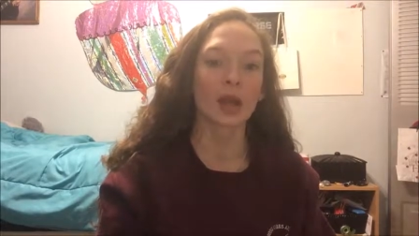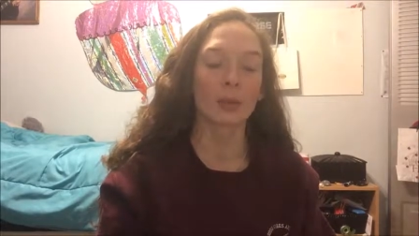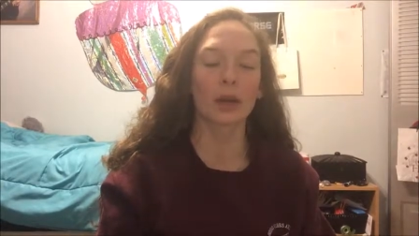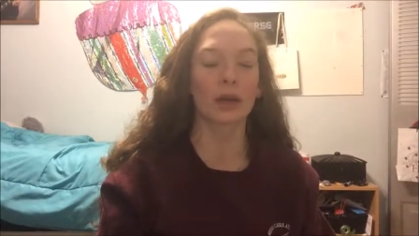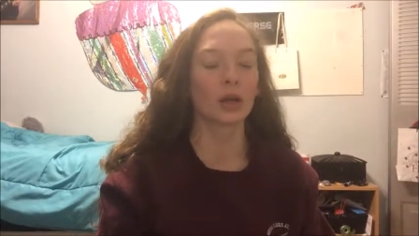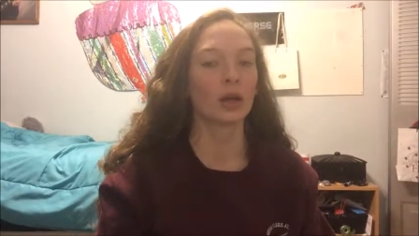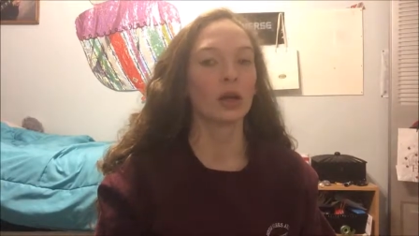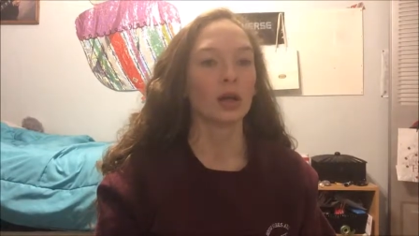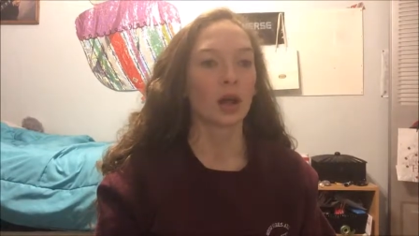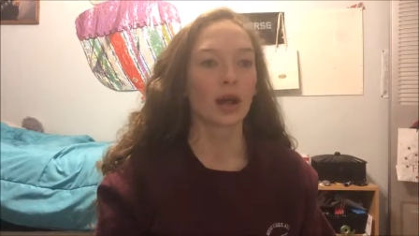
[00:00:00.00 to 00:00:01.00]
I'm like,
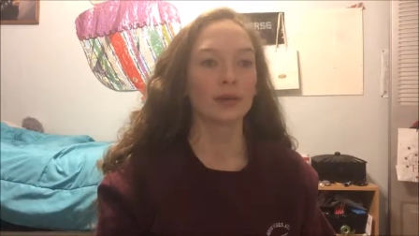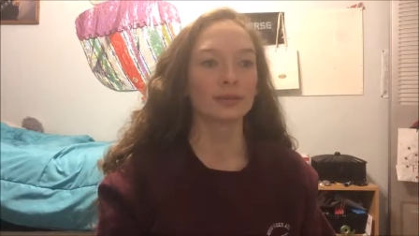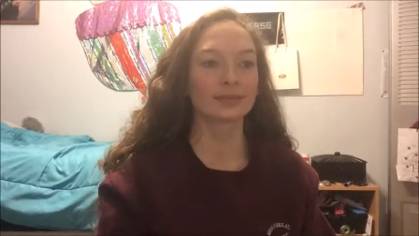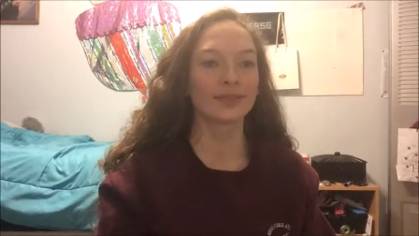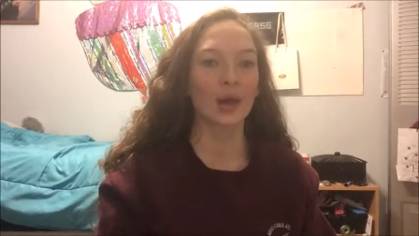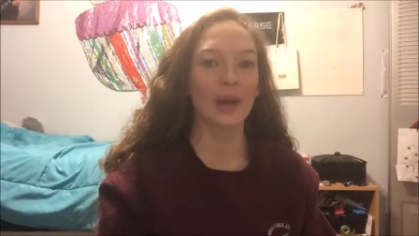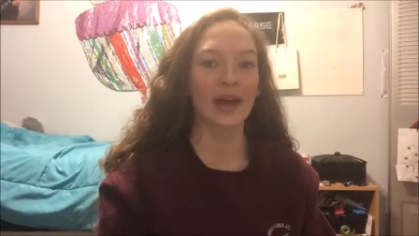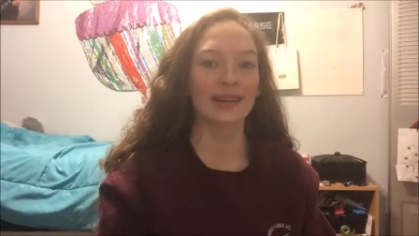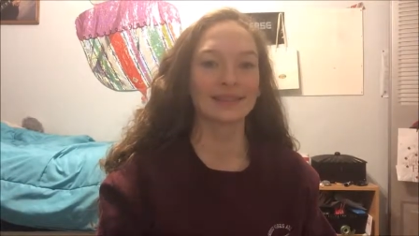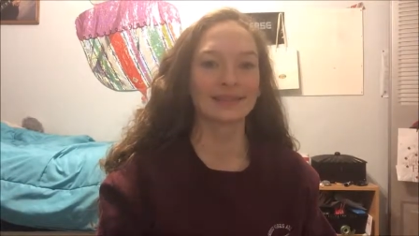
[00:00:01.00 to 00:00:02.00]
okay